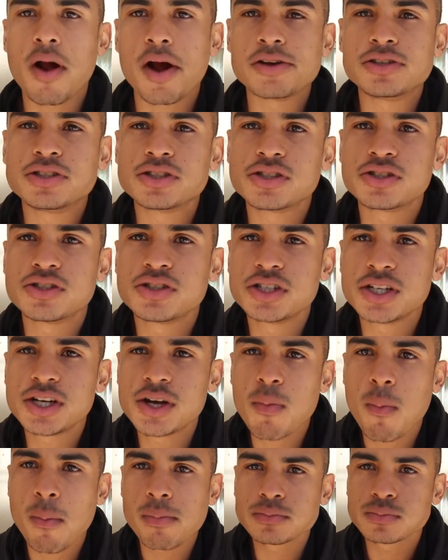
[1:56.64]
As you can
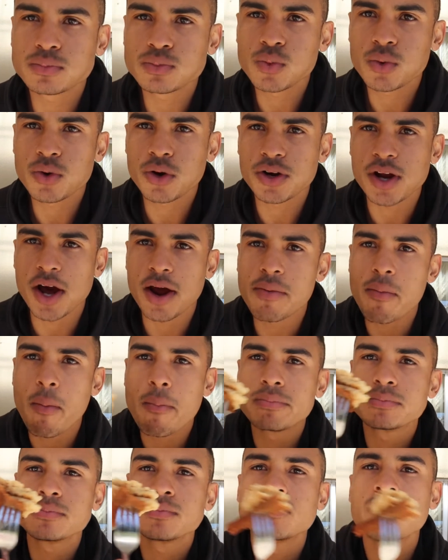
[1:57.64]
see, you're
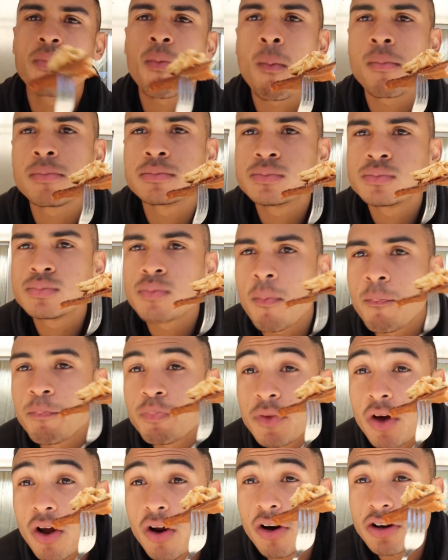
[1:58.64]
done.
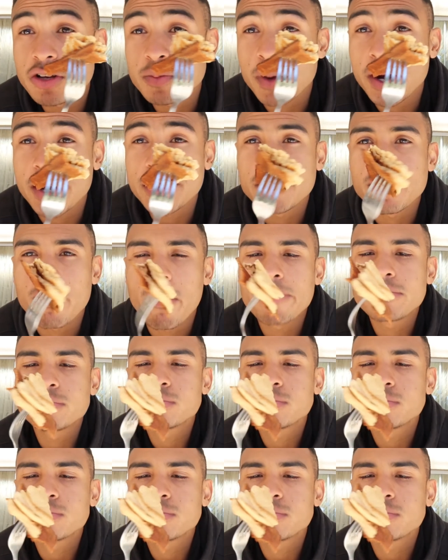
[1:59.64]
Last bite.